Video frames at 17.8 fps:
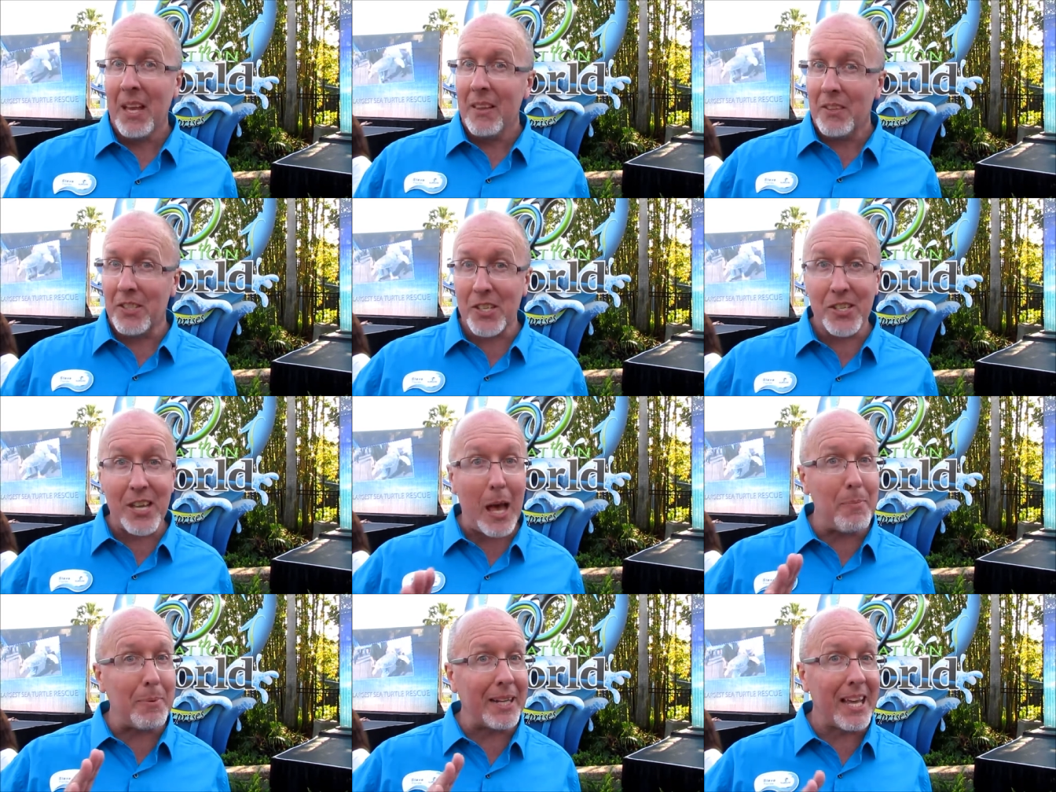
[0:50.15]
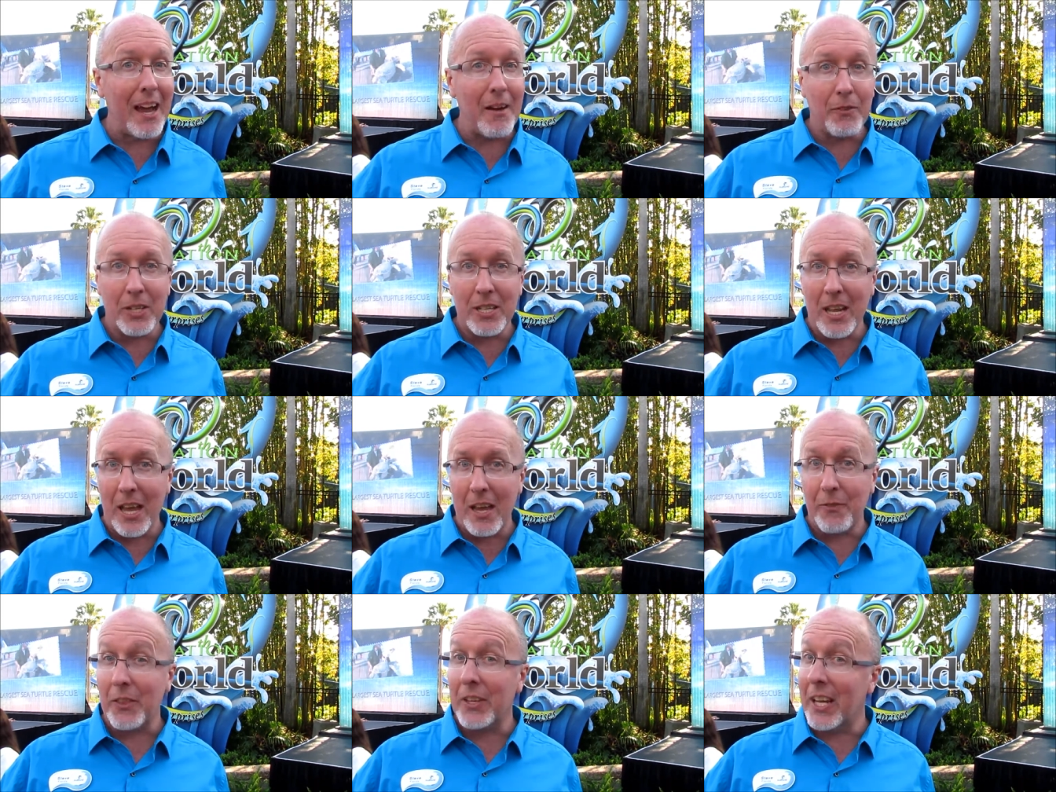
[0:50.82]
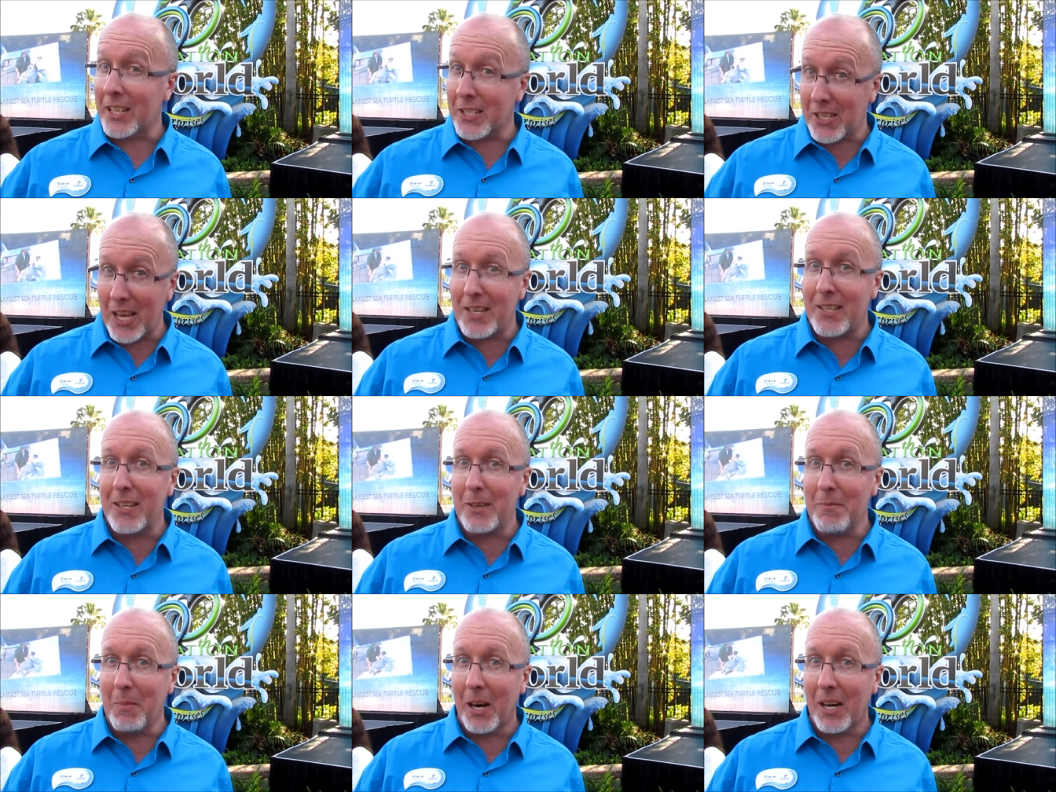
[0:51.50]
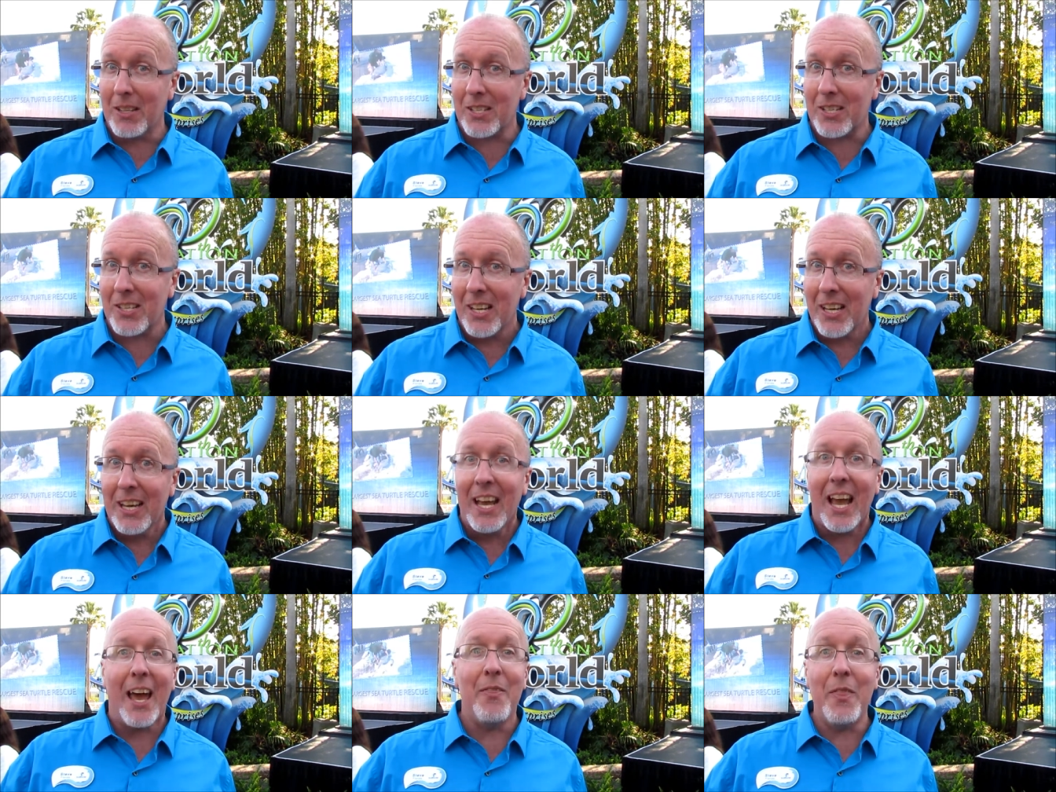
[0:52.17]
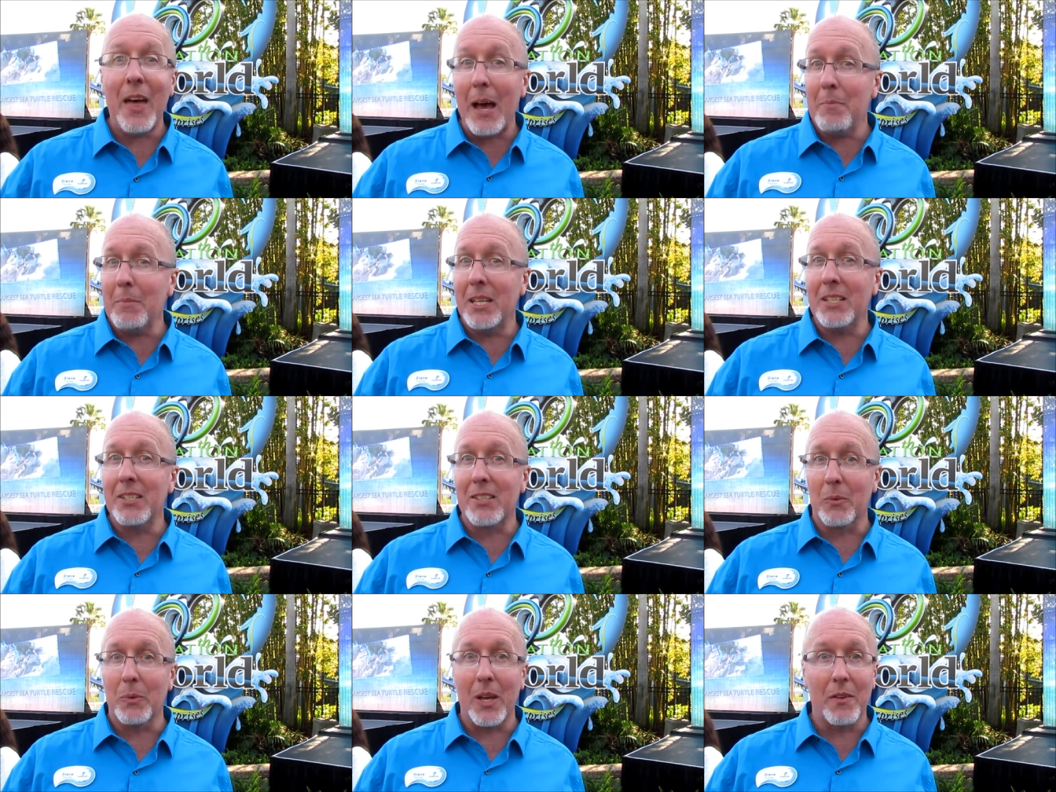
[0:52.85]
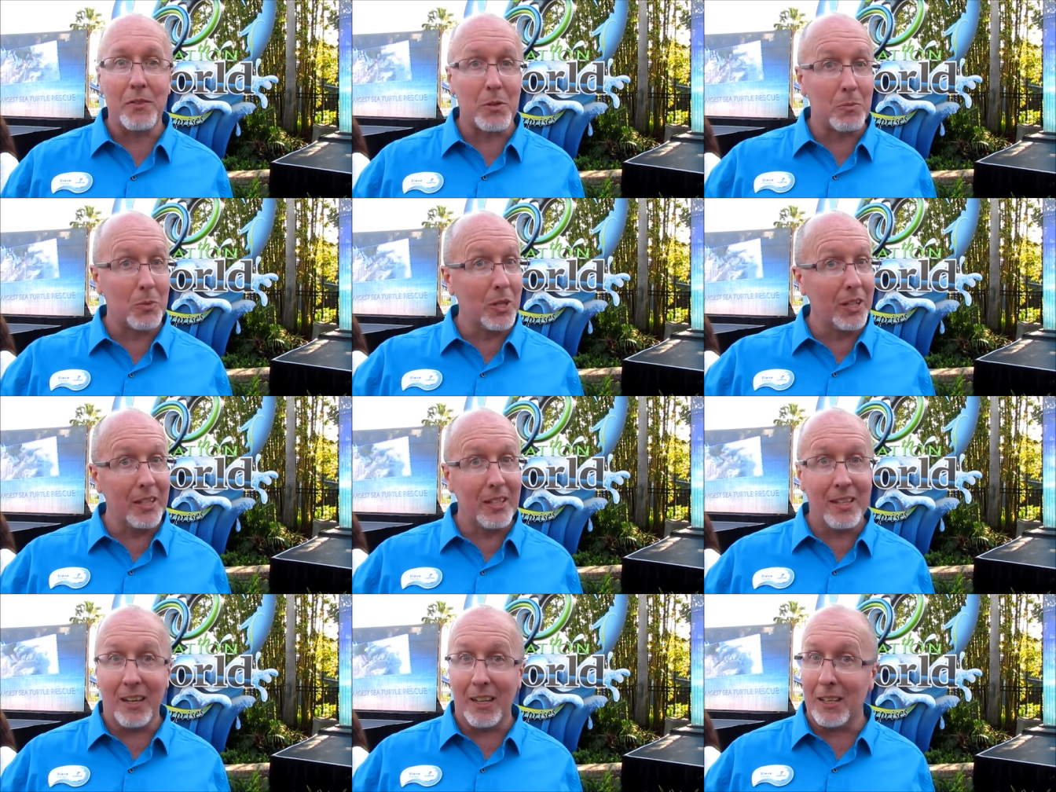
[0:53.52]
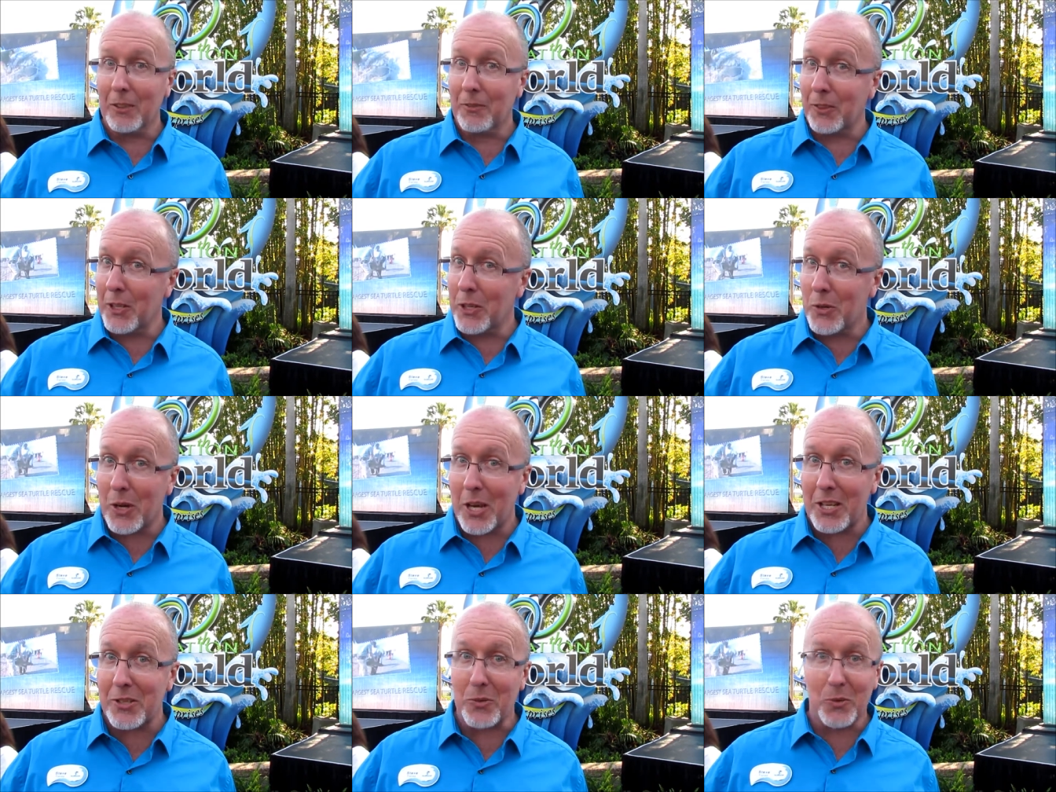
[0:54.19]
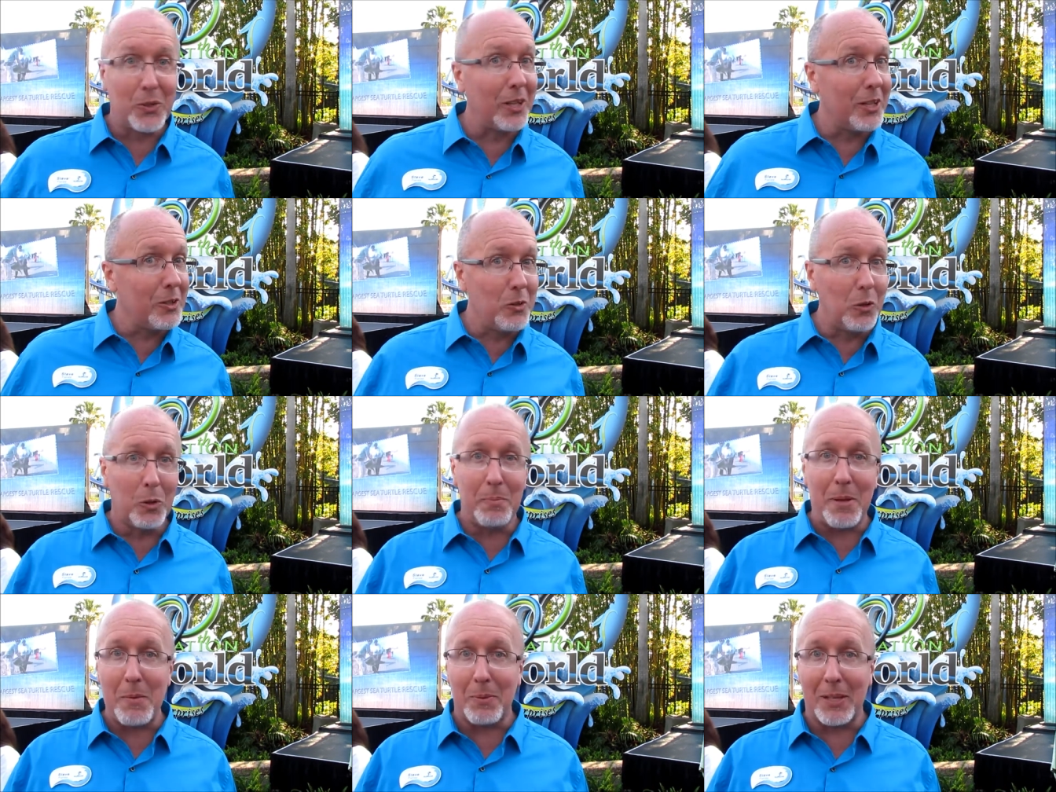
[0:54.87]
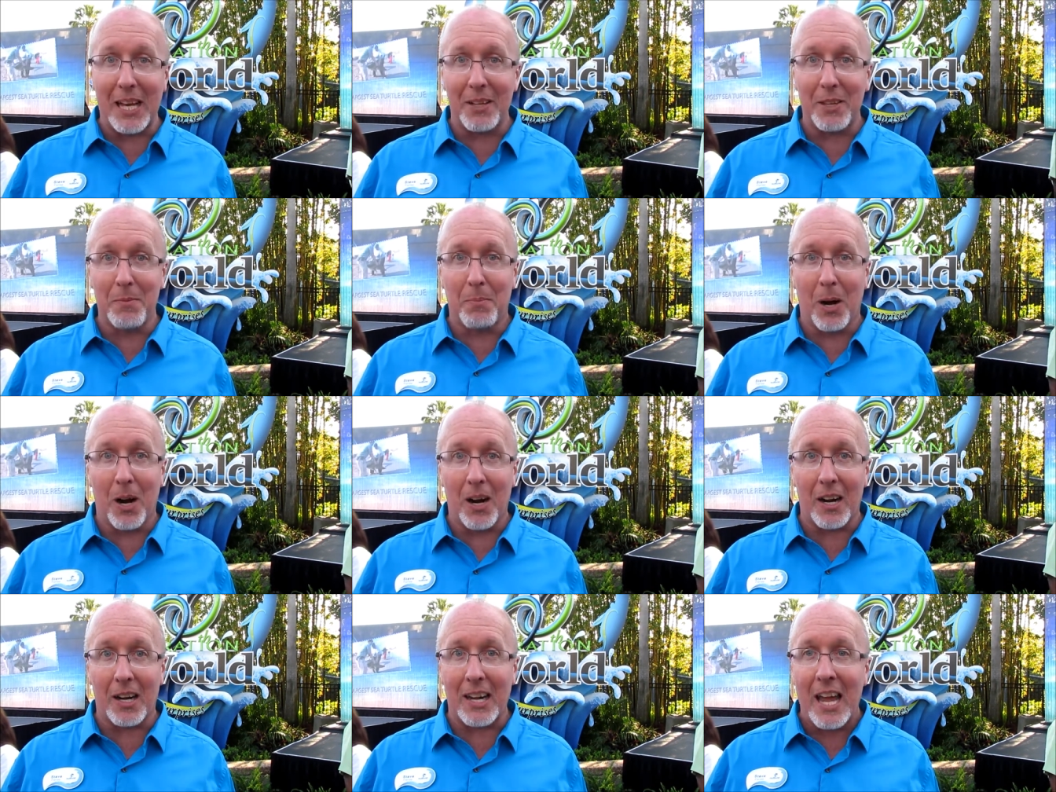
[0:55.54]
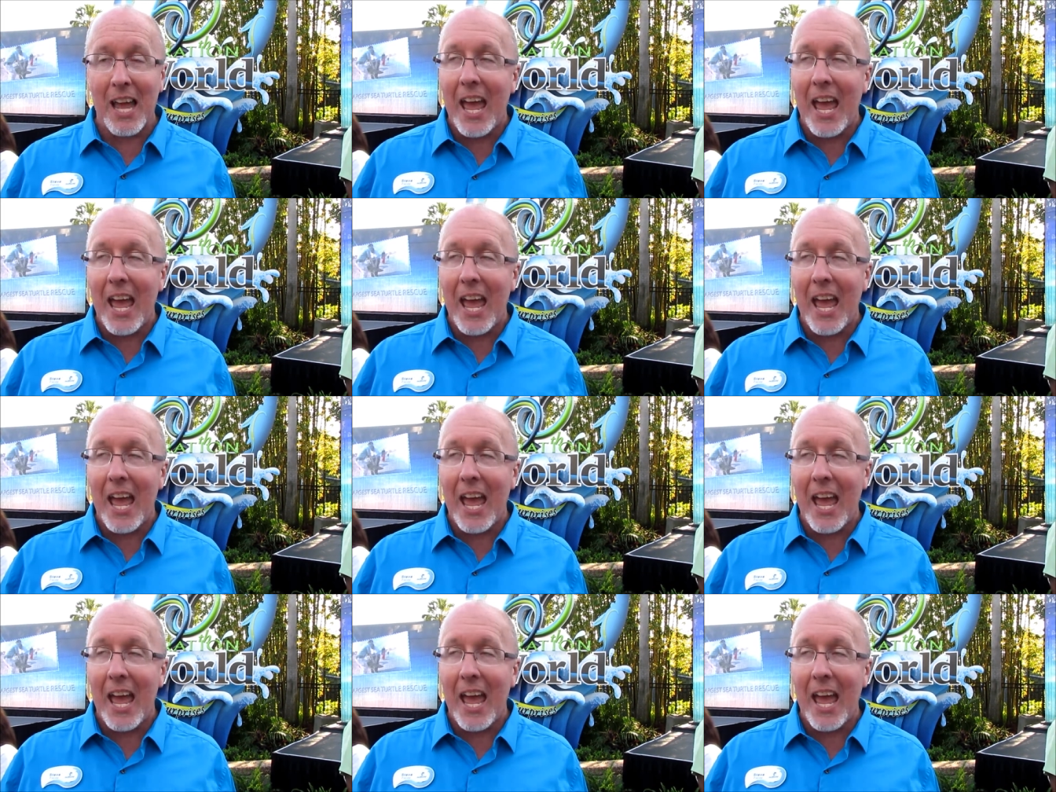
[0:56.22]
This is happening every day for the next 18 months, and that means that we have some really colorfully dressed, really cool people out in the park,